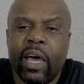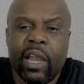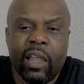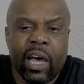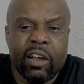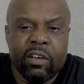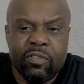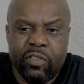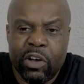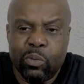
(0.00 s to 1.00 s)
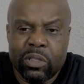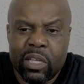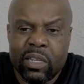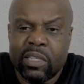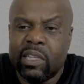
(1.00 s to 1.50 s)
I had a lot of fun with
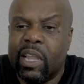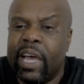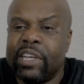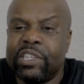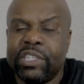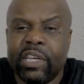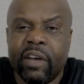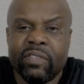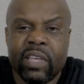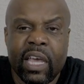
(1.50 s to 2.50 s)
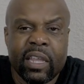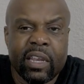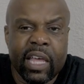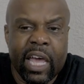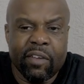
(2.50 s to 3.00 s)
it in this last year. I've taken
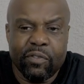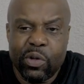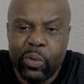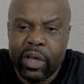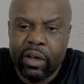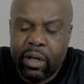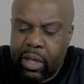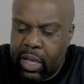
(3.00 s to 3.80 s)
it everywhere.